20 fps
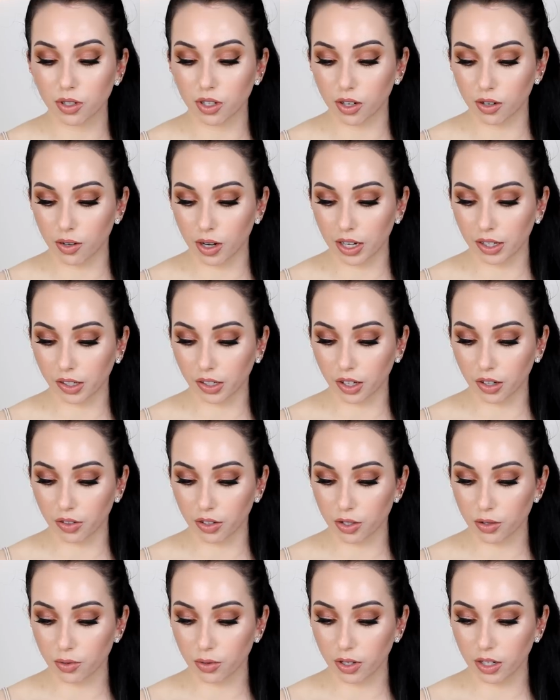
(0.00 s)
So I don't know,
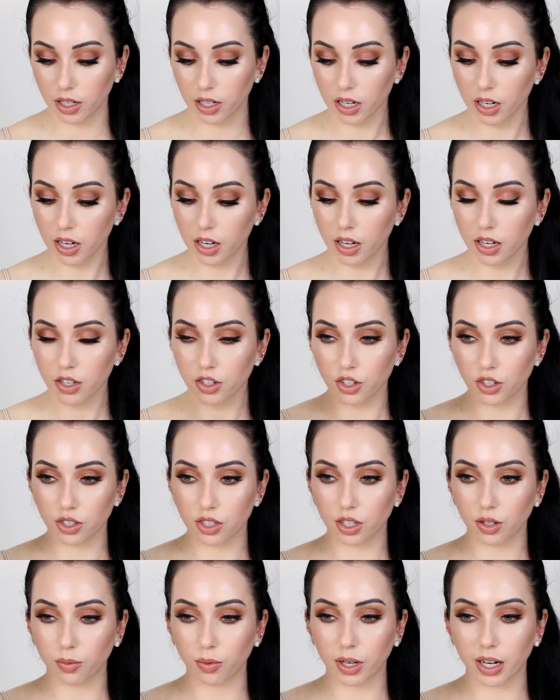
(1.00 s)
this one
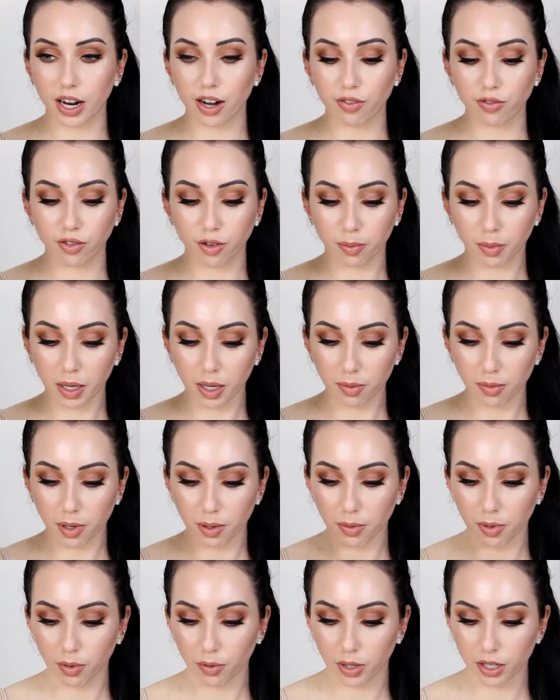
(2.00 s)
just didn't work out for me.
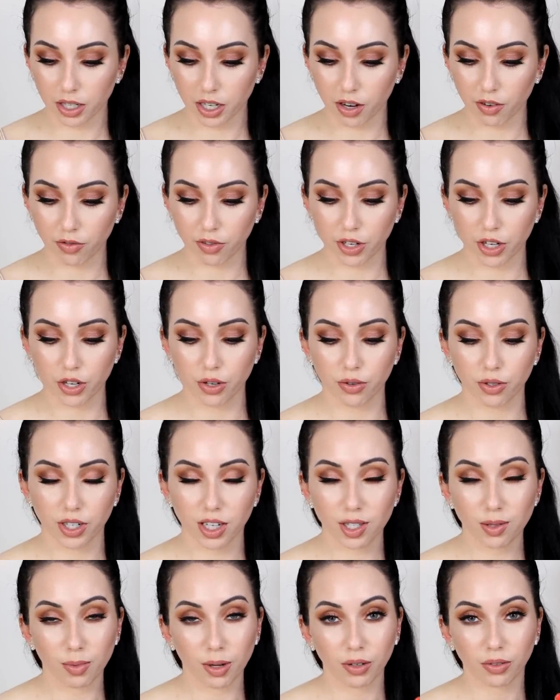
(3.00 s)
Maybe it works out for you. It
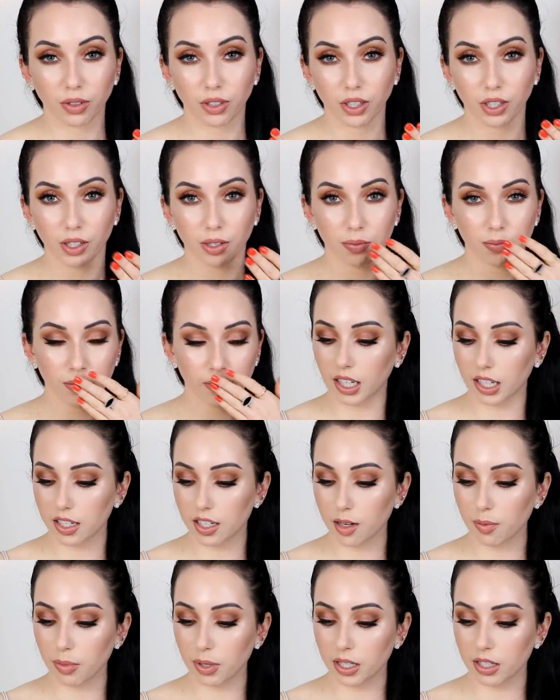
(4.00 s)
does smell really good.
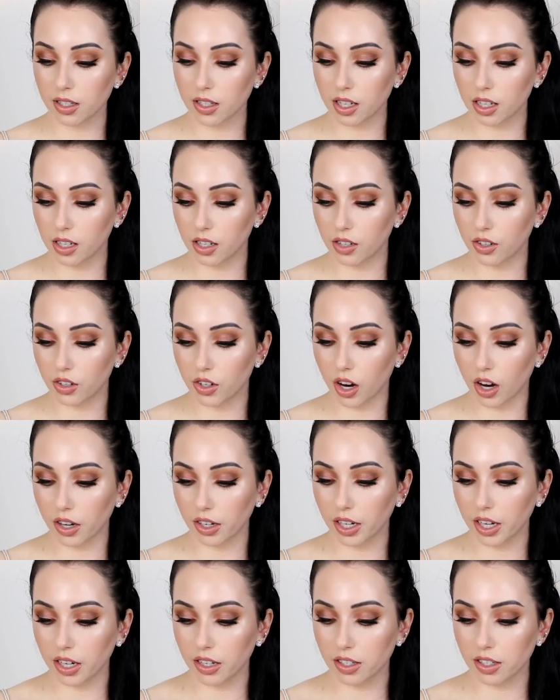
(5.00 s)
Next up is the
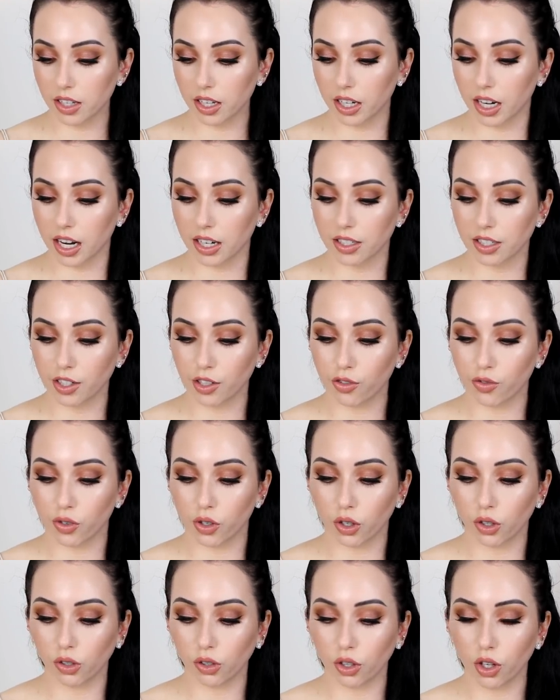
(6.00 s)
Garnier Skin
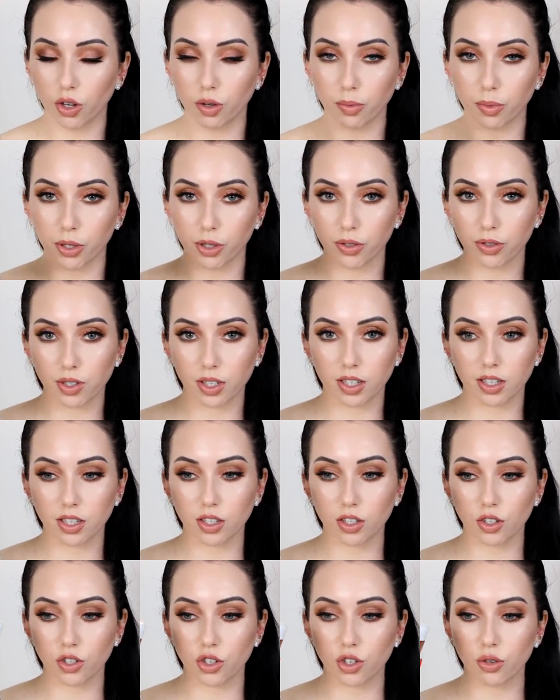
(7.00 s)
Active Glow Boost. This
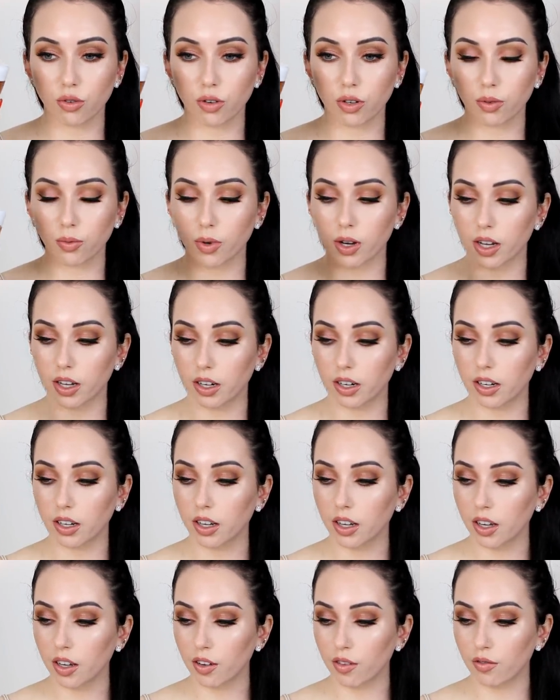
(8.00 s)
is a two in one
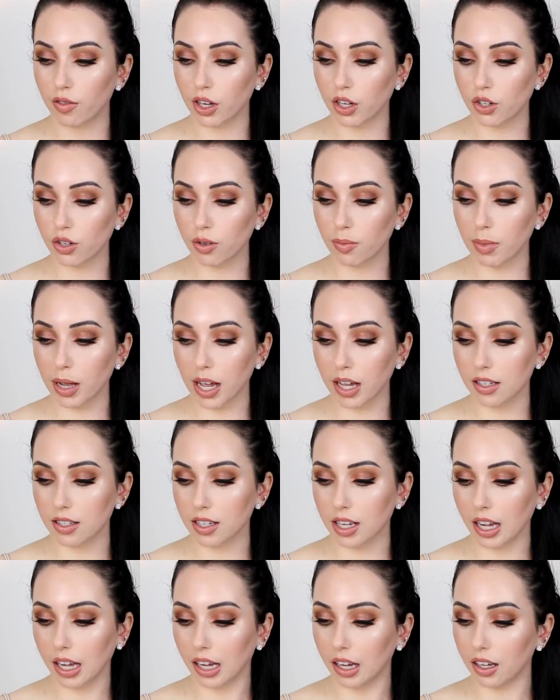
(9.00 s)
facial
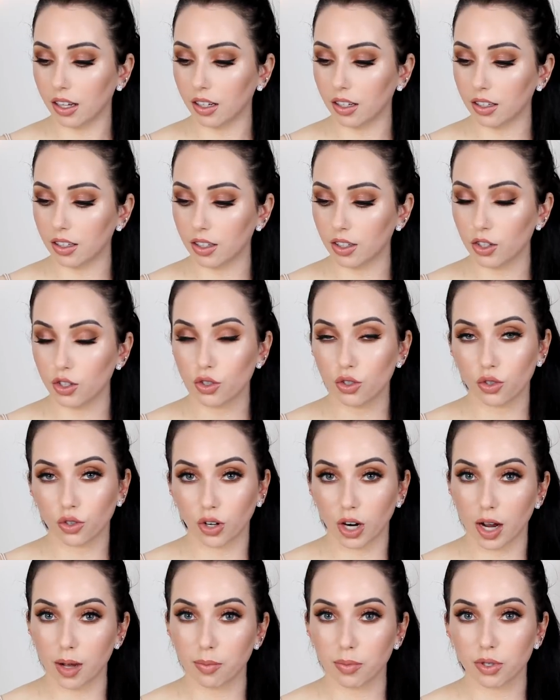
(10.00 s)
mask and
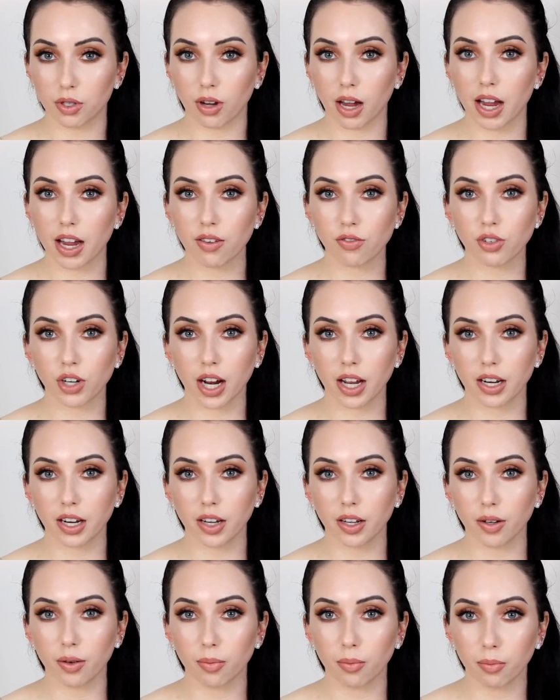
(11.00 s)
scrub. So I have tried
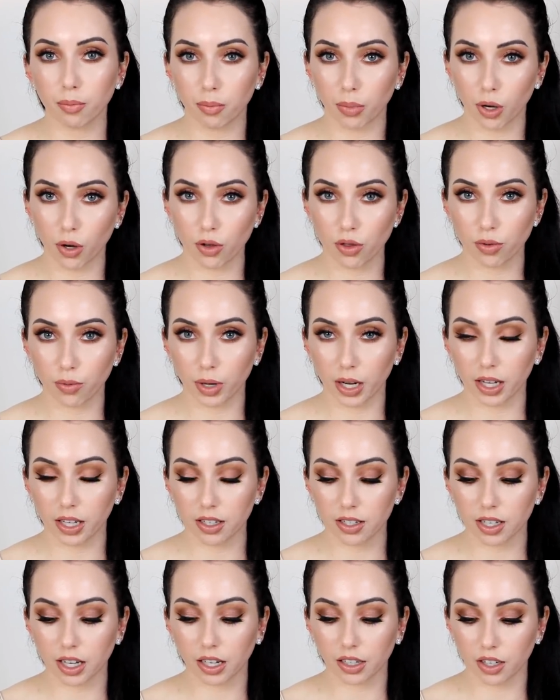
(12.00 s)
it both
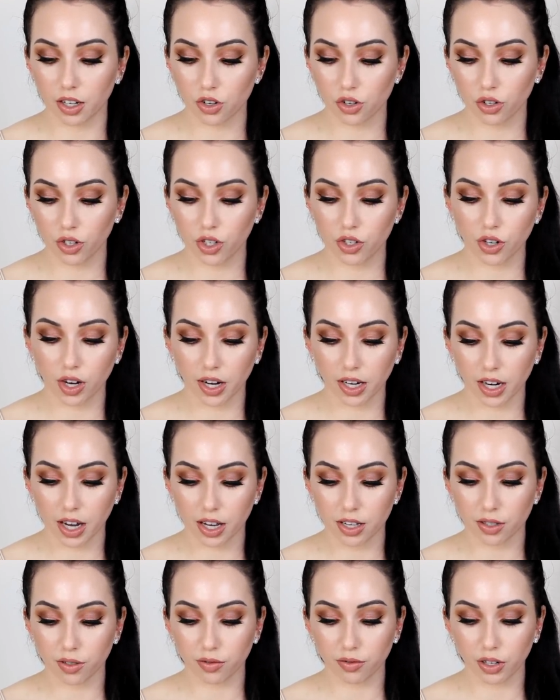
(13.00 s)
ways. I initially tried it
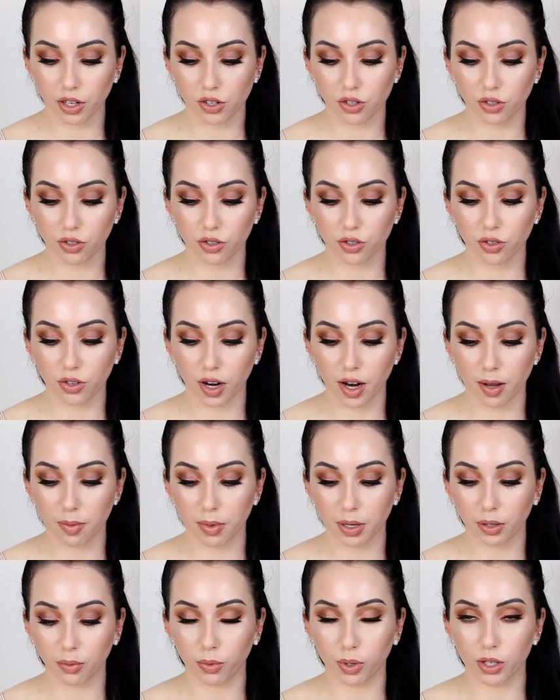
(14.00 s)
as a facial scrub
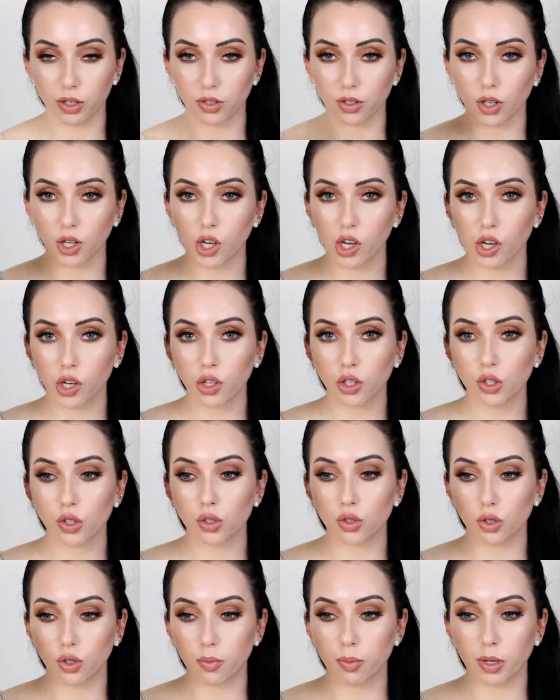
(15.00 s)
and was
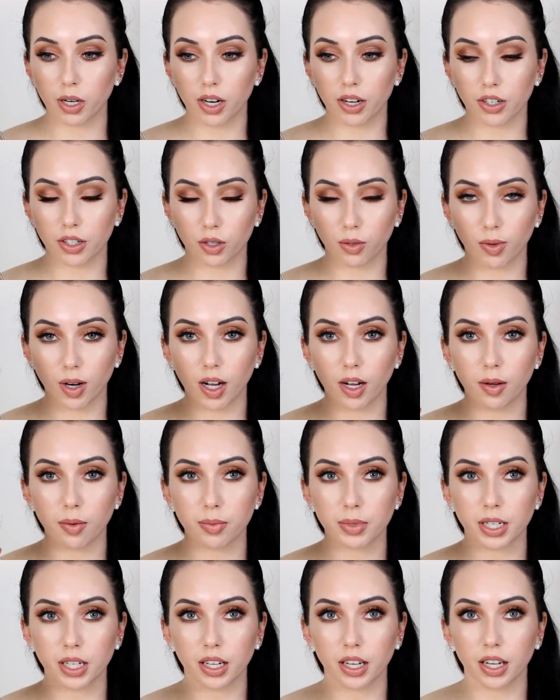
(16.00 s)
super underwhelmed.